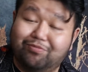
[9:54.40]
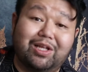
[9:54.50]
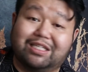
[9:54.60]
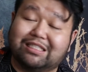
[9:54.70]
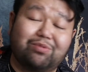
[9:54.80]

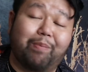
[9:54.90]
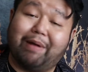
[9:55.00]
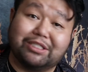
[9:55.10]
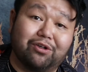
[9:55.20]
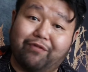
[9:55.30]
it just went
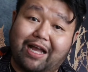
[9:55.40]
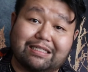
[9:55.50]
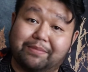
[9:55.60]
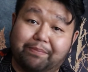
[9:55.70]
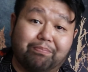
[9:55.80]
by so
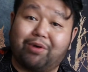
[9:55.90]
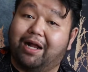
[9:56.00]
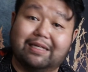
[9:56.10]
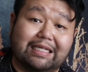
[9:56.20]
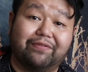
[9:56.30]
fast. I'm not
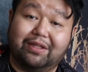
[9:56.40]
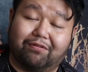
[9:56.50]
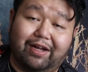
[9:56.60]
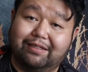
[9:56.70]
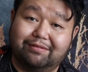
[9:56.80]
probably giving the
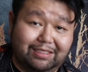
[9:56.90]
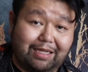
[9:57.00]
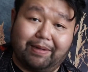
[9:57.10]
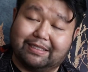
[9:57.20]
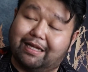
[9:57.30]
right
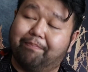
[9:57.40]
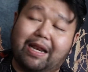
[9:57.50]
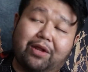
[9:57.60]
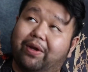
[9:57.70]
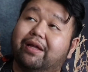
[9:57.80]
step by step.
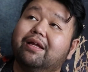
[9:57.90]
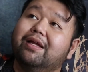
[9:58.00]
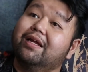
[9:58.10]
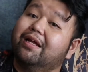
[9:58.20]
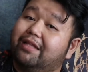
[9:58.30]
But anyway,
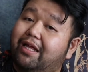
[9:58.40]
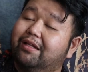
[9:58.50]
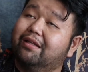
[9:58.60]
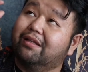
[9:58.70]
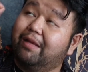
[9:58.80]

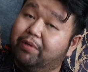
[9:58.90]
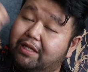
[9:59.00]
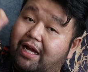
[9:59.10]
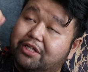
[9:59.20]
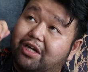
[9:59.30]
then they put
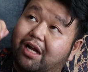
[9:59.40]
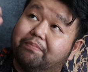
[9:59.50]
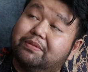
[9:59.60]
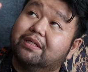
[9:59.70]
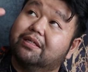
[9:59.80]
the eye
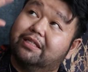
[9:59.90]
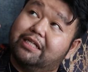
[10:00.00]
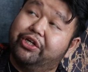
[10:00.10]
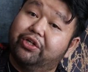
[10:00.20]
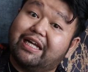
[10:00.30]
drops, They
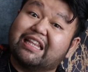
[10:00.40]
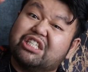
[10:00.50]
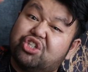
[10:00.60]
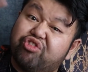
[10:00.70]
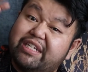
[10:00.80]
tell you, look at
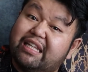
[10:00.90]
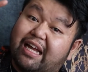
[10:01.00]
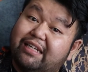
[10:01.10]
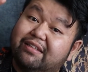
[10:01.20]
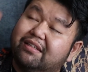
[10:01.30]
this green
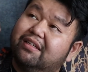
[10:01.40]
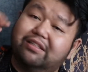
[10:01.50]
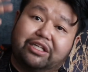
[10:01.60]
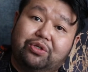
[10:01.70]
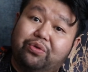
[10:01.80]
light.
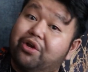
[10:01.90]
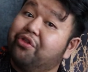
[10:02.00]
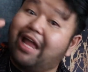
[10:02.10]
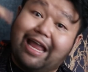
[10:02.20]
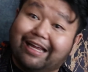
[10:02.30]
They do their
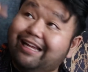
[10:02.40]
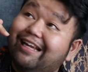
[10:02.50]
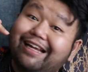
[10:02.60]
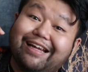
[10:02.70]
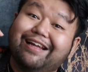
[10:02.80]
thing.
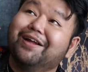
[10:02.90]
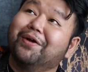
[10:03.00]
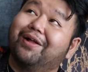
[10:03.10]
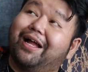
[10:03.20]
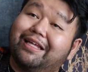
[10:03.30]

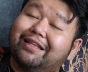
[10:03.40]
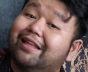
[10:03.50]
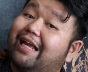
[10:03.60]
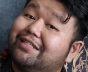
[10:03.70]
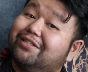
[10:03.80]
I think the
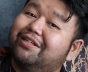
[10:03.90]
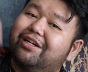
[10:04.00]
laser,